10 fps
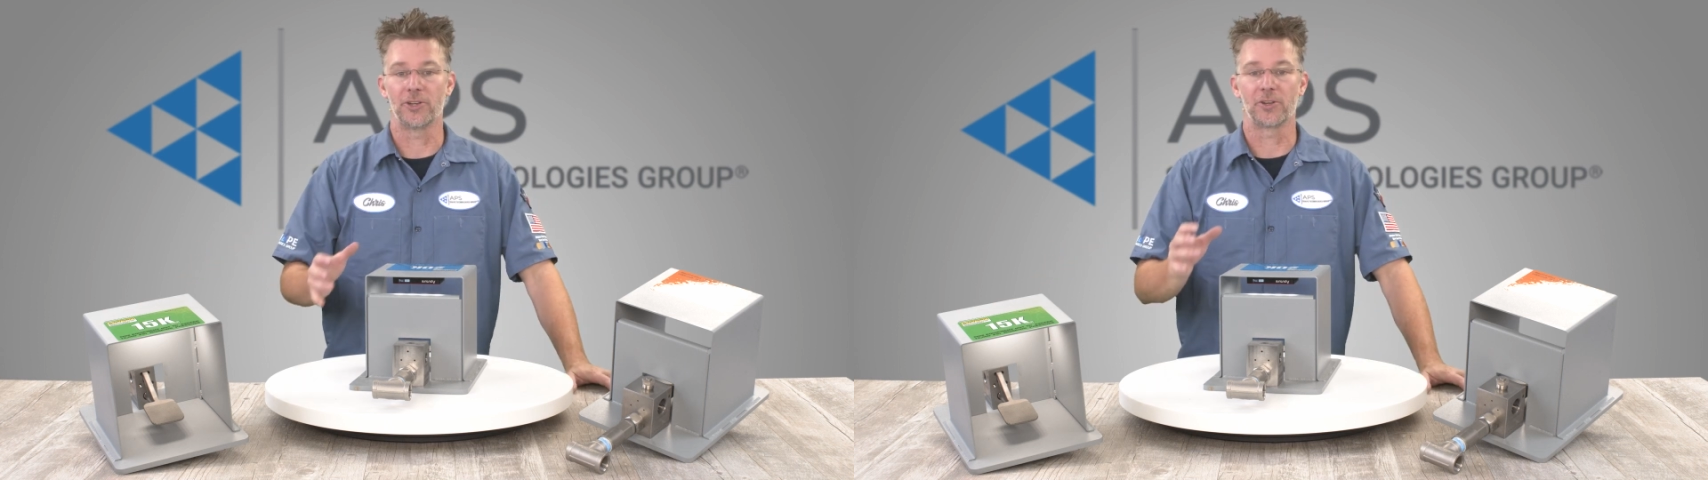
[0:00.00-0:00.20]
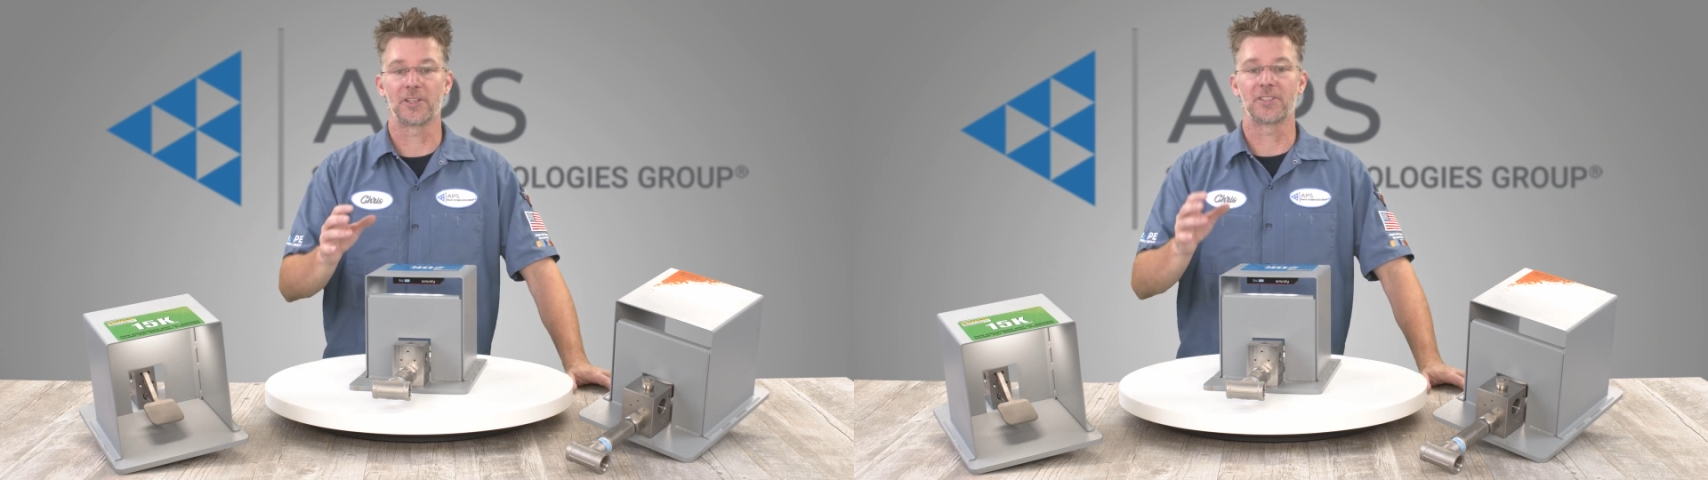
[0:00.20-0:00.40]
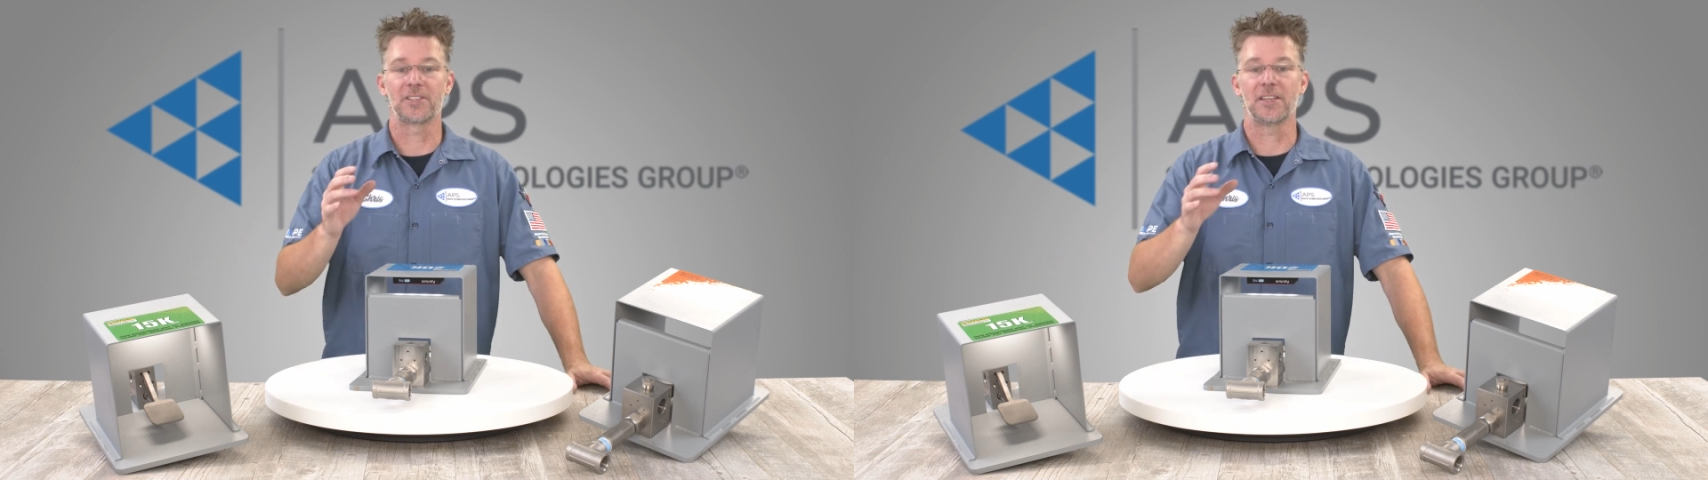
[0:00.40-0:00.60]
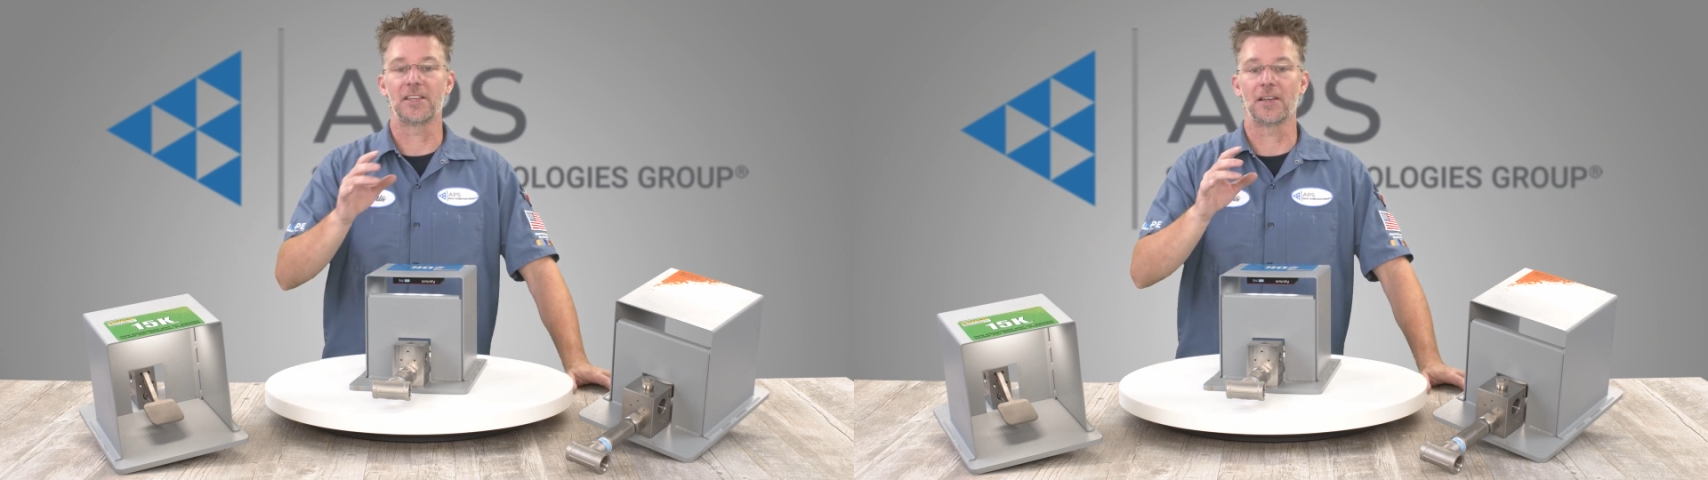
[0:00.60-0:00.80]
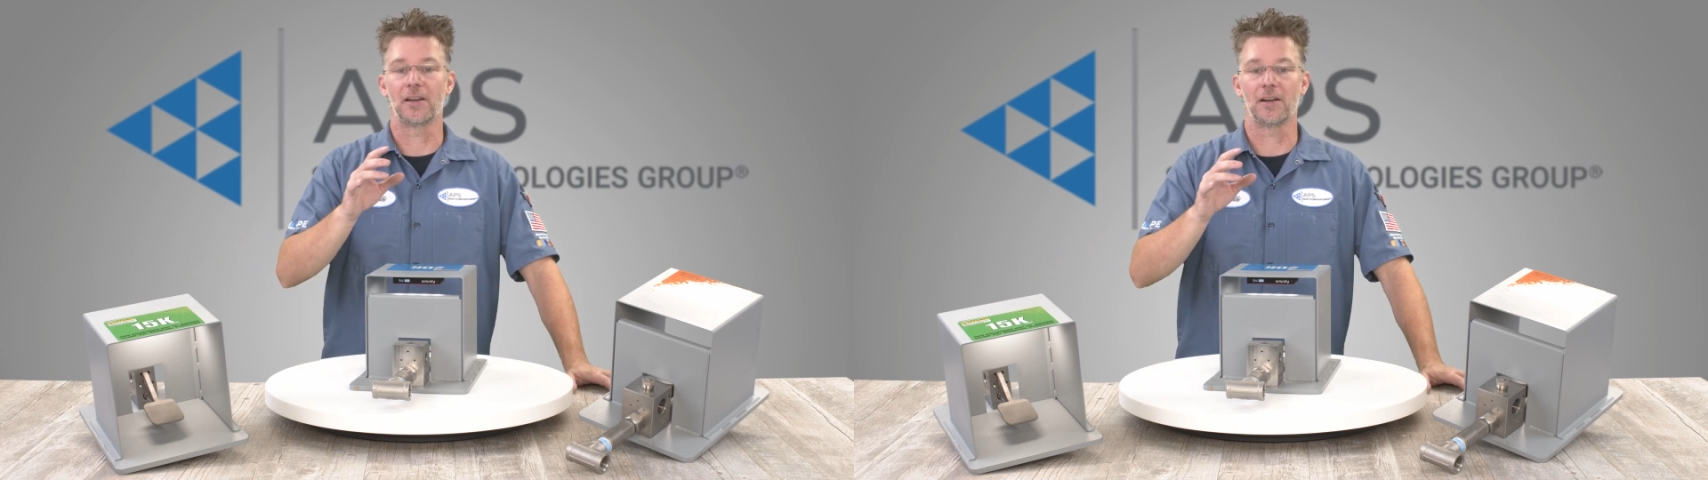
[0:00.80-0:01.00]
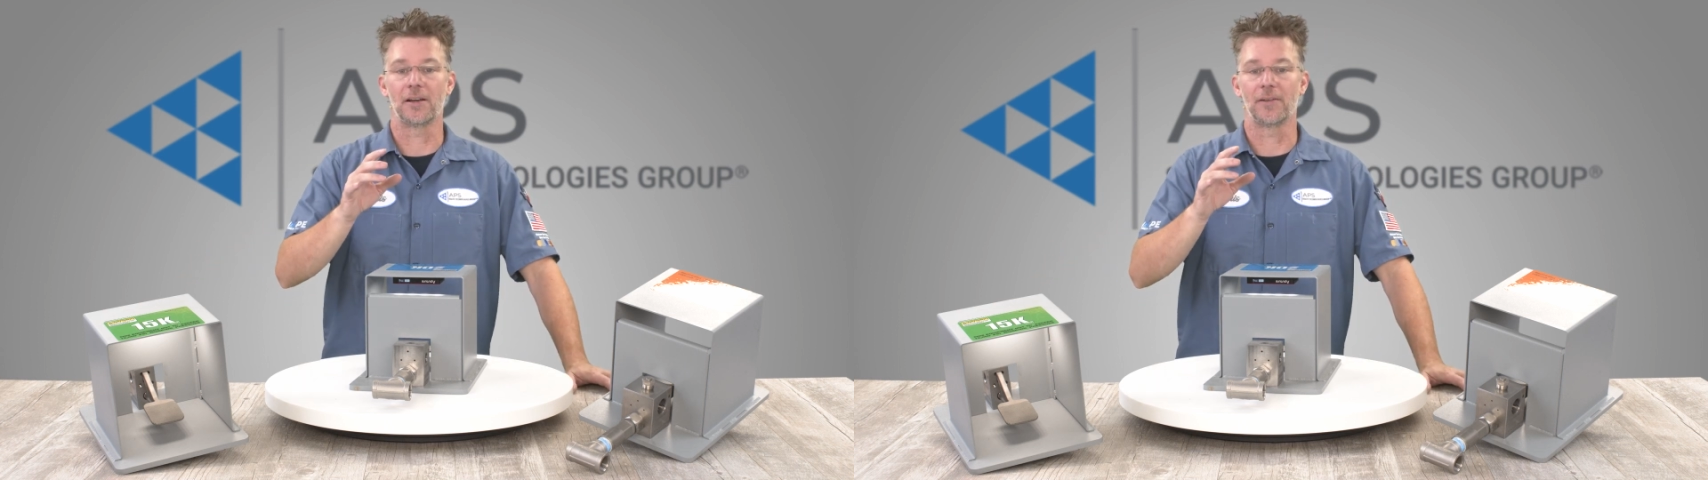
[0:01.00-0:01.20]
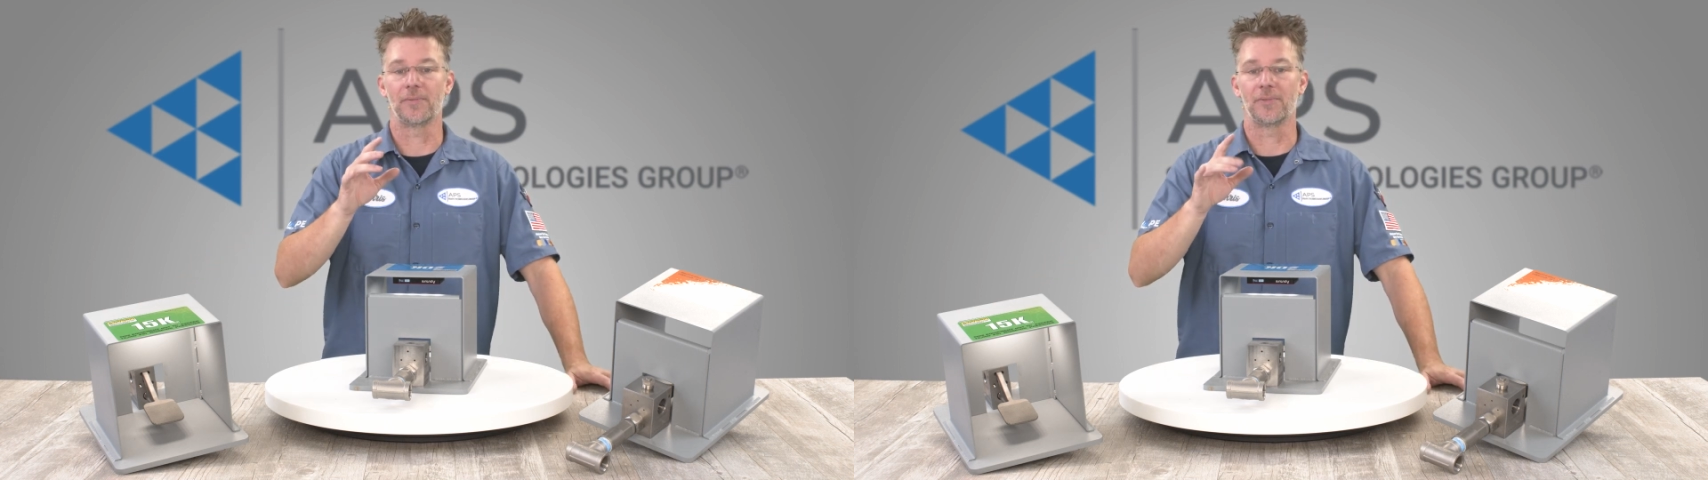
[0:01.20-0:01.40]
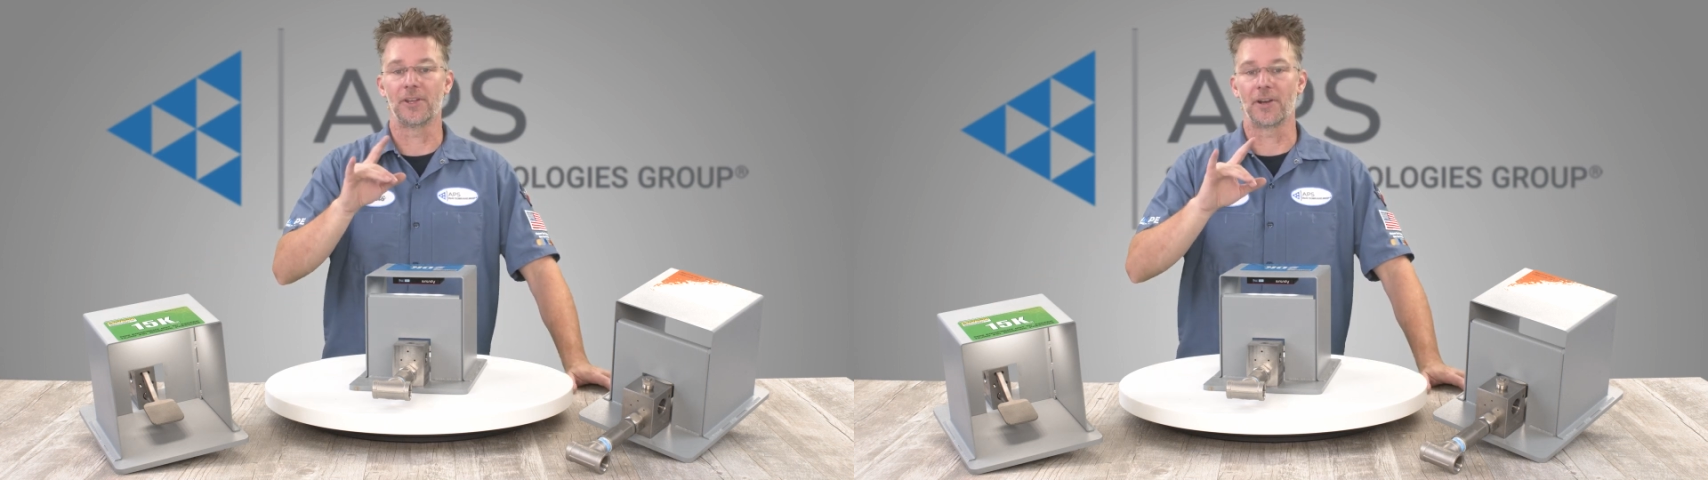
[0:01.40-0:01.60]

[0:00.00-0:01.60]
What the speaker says: You can see the